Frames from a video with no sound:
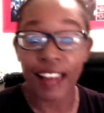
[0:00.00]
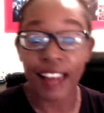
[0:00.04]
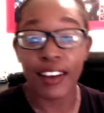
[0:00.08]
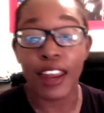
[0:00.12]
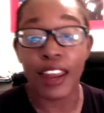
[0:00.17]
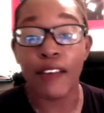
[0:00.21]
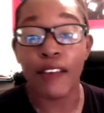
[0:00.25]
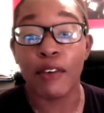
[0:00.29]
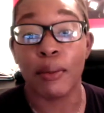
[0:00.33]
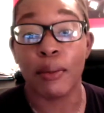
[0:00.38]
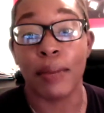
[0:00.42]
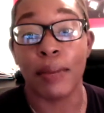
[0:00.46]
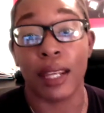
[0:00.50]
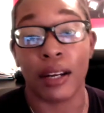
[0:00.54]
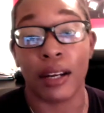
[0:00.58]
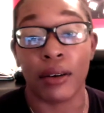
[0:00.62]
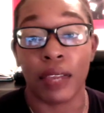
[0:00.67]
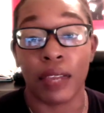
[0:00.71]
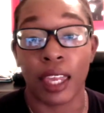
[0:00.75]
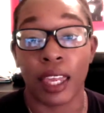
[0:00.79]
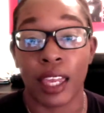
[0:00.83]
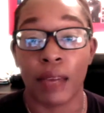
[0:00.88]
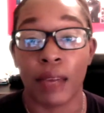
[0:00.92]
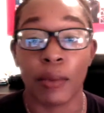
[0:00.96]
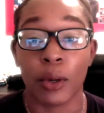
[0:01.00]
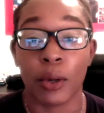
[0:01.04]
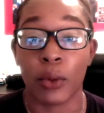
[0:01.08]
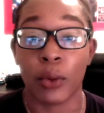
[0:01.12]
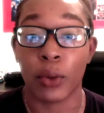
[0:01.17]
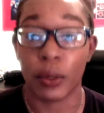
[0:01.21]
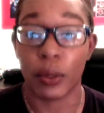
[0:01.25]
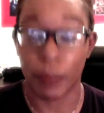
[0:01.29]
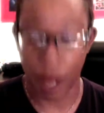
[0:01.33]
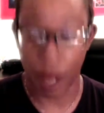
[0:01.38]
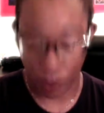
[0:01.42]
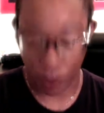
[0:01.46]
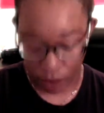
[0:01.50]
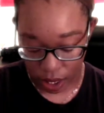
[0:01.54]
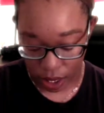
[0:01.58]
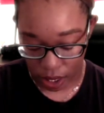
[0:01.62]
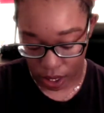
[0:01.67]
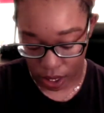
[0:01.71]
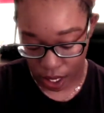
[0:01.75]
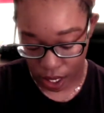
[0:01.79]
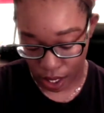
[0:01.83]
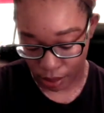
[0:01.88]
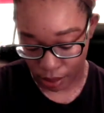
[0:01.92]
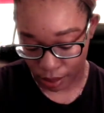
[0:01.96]
never been on camera with my wig
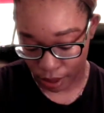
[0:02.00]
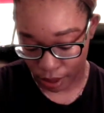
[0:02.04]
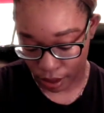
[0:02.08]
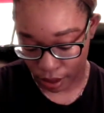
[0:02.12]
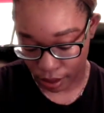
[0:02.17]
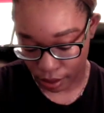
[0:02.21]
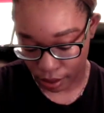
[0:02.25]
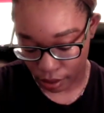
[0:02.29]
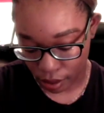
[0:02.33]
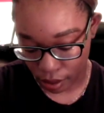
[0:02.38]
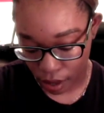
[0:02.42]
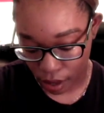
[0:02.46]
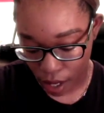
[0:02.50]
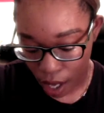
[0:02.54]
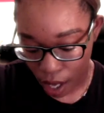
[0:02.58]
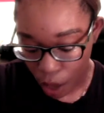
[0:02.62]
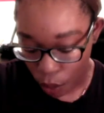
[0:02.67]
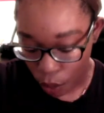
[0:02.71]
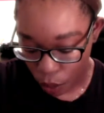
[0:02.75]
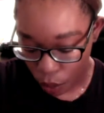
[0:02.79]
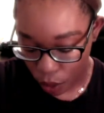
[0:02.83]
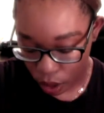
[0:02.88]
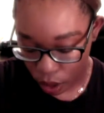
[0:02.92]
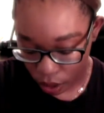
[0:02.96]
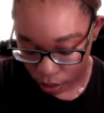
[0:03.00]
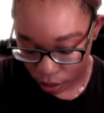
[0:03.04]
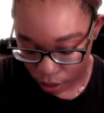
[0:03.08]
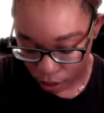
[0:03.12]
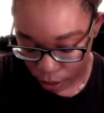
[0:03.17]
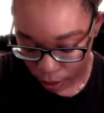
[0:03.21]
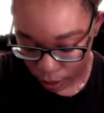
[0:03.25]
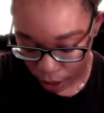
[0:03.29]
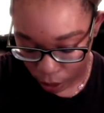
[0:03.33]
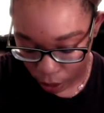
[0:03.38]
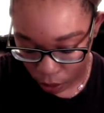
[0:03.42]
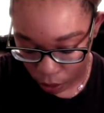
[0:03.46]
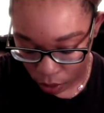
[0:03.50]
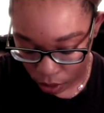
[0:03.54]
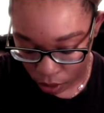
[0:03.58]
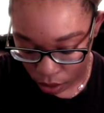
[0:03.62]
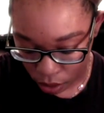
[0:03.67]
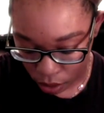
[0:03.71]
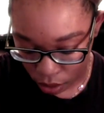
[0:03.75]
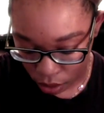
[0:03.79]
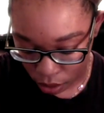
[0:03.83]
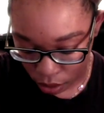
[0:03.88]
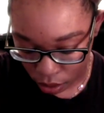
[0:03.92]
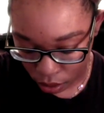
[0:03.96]
cap on. Welcome to my
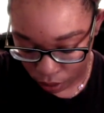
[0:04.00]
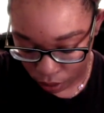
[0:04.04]
world.